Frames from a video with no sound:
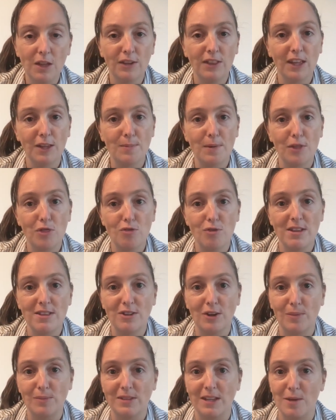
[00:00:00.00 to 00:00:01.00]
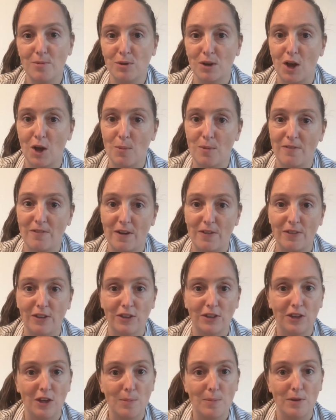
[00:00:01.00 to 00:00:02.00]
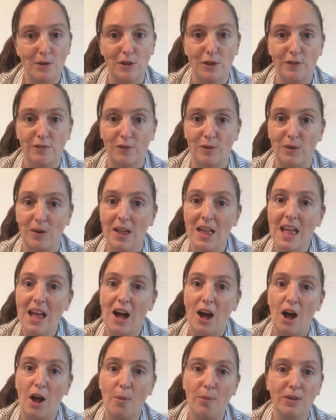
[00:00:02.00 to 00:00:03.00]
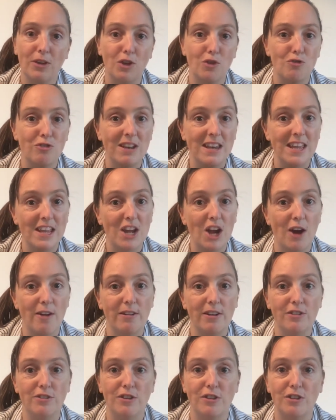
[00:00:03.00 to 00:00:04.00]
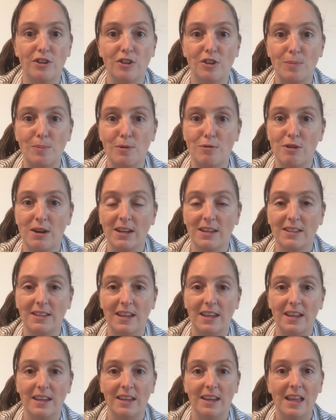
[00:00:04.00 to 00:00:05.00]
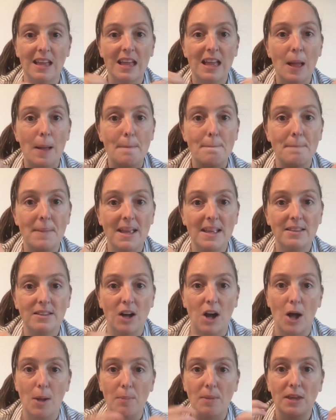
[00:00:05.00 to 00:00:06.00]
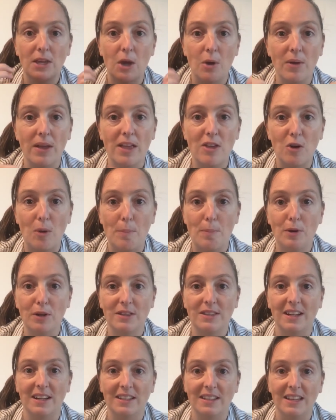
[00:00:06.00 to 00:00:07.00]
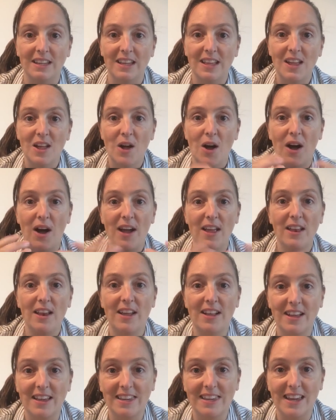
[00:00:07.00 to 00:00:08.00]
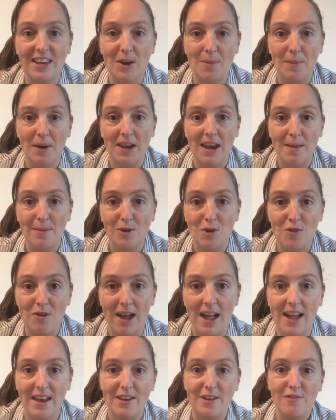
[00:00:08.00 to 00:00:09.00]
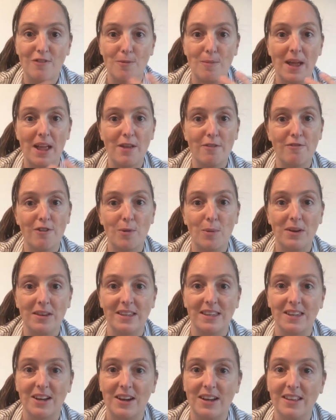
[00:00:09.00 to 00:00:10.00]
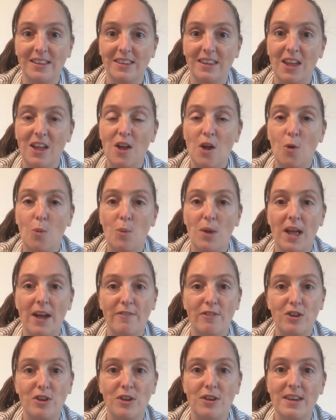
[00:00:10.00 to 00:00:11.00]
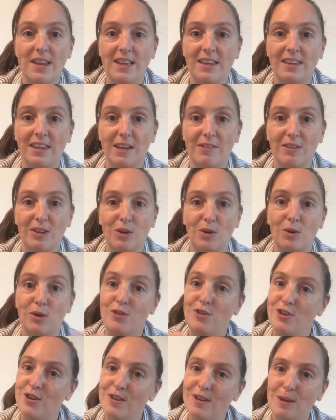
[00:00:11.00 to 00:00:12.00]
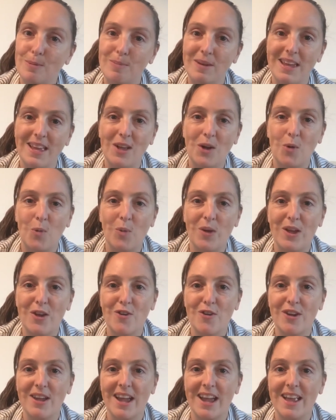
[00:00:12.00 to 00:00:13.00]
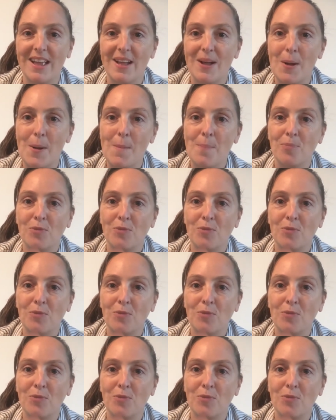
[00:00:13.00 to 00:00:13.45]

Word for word: So that's my three top tips. I hope you found this super useful. I hope this has really encouraged you to stop procrastinating, make time, go get your book done. I, like I said, my name is Laura Helen from 831 Designs. We have a unique service called You Speak, We Create.